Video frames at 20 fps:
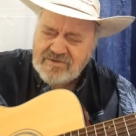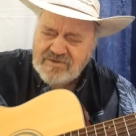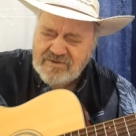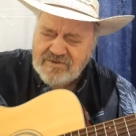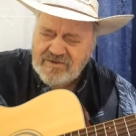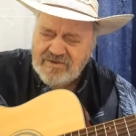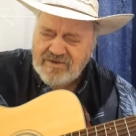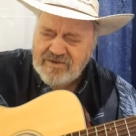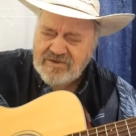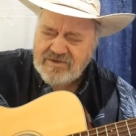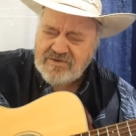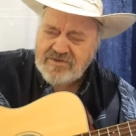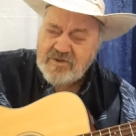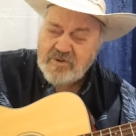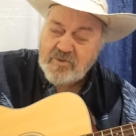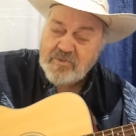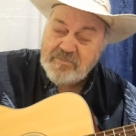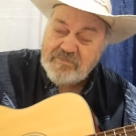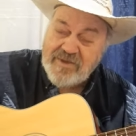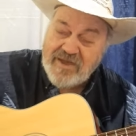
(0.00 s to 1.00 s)
there ain't
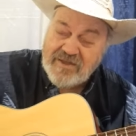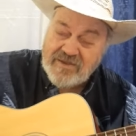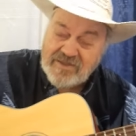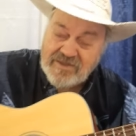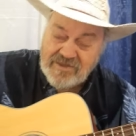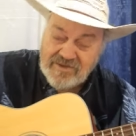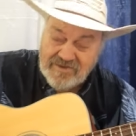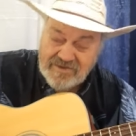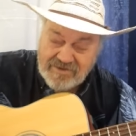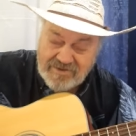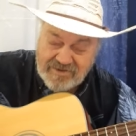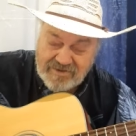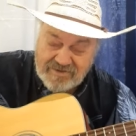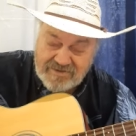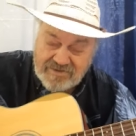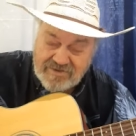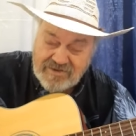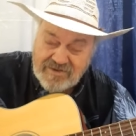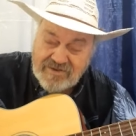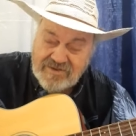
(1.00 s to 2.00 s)
nobody
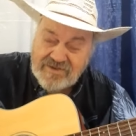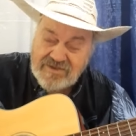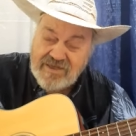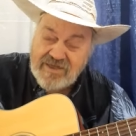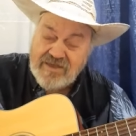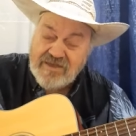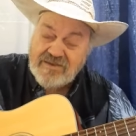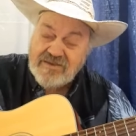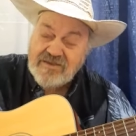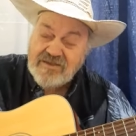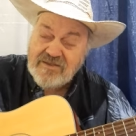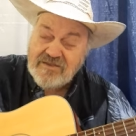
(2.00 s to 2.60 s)
getting in debt.